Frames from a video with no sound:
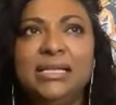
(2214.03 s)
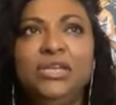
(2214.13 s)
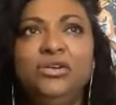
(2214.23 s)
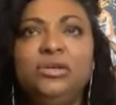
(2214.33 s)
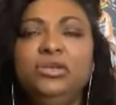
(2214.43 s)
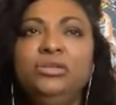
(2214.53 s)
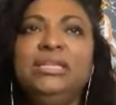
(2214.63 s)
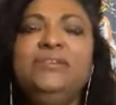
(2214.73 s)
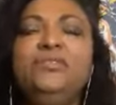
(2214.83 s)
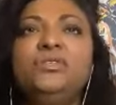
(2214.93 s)
you you'll
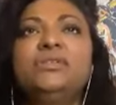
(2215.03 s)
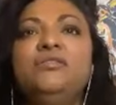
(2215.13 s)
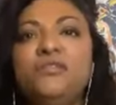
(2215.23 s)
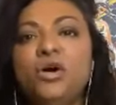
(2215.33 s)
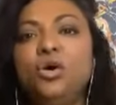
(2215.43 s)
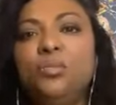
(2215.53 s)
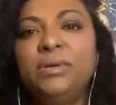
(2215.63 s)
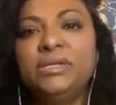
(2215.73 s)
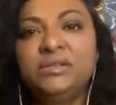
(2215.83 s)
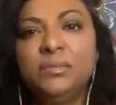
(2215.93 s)
leave yourself
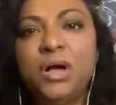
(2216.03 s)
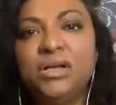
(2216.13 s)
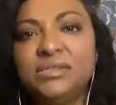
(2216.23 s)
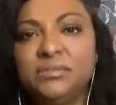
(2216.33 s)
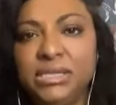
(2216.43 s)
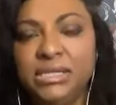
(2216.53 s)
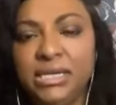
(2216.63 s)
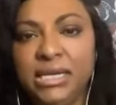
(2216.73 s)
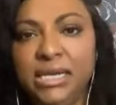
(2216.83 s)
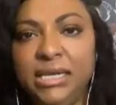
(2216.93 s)
open to
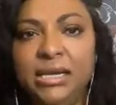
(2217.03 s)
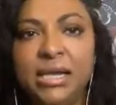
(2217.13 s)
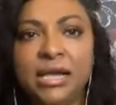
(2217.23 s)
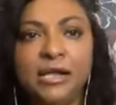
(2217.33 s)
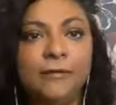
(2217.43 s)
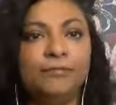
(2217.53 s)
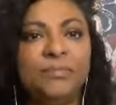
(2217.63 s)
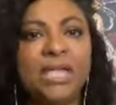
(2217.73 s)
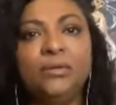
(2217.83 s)
possibility um,